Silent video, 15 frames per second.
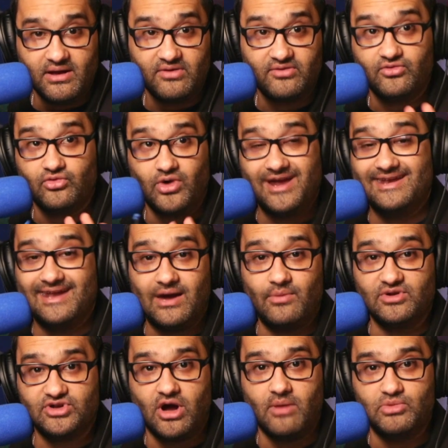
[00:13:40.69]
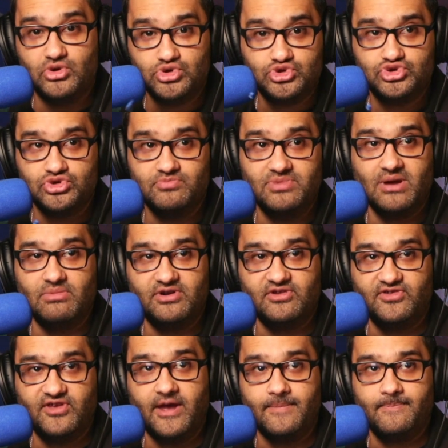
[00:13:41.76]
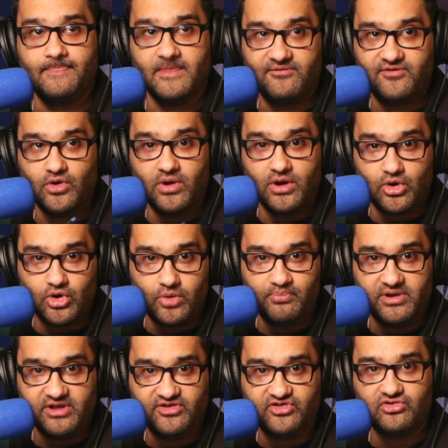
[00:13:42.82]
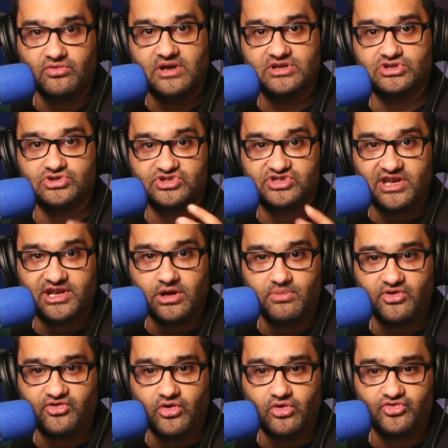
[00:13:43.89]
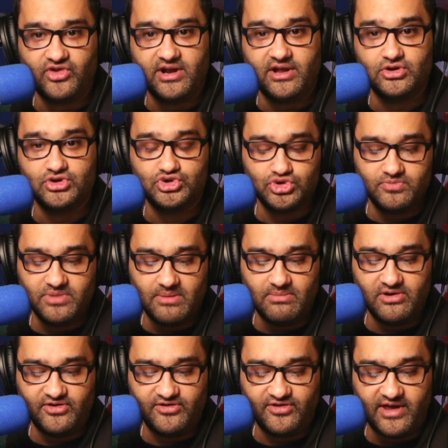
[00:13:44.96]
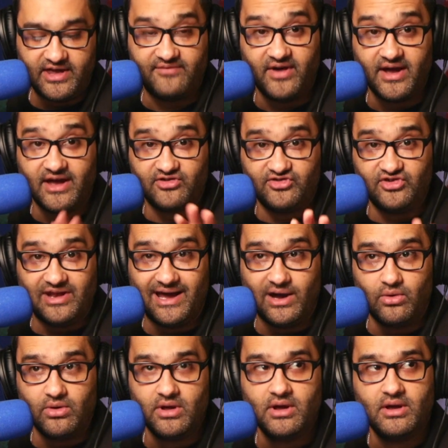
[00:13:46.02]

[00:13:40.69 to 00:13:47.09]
right now in time, you should be able to say, if you're in a company situation, you're setting up your sole trader, you should be able to say, if I asked you now,